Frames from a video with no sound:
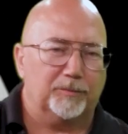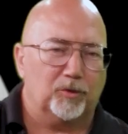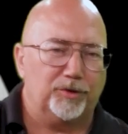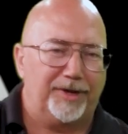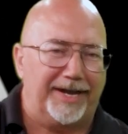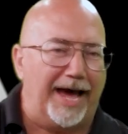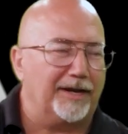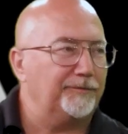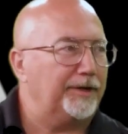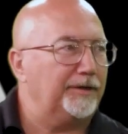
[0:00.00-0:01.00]
more you get out
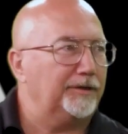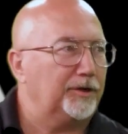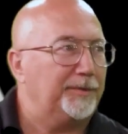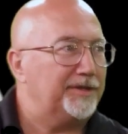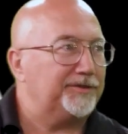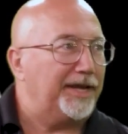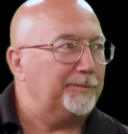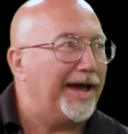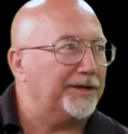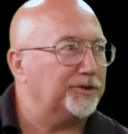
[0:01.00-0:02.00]
of it yes. it could be the same
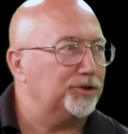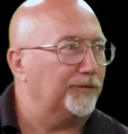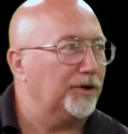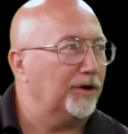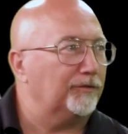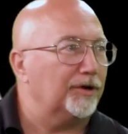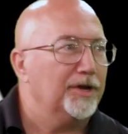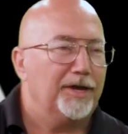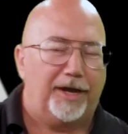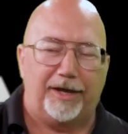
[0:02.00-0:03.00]
passage over and over
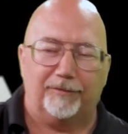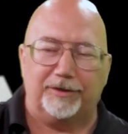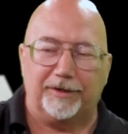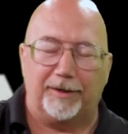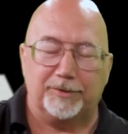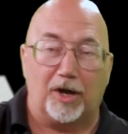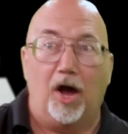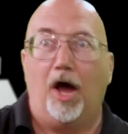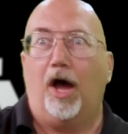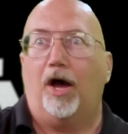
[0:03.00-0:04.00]
and every right. time it's like
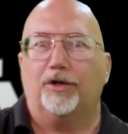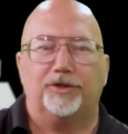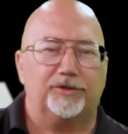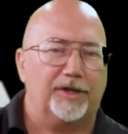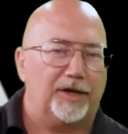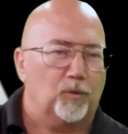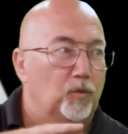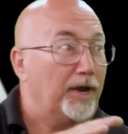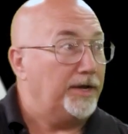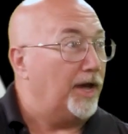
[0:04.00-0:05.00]
oh, just like
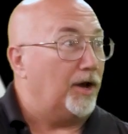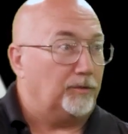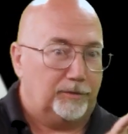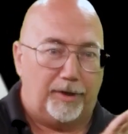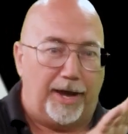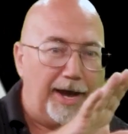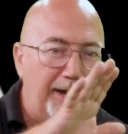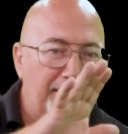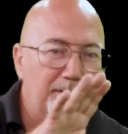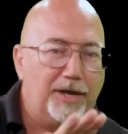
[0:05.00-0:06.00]
right yeah. now
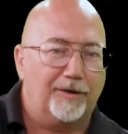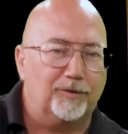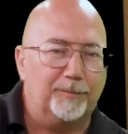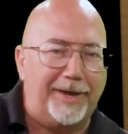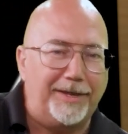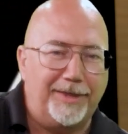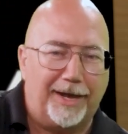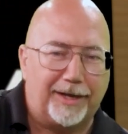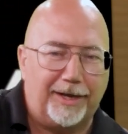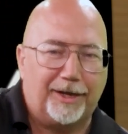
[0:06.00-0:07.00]
i never made
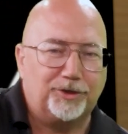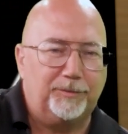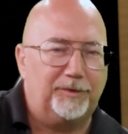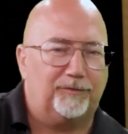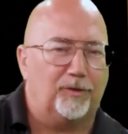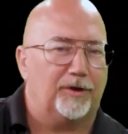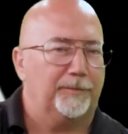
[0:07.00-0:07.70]
that connection before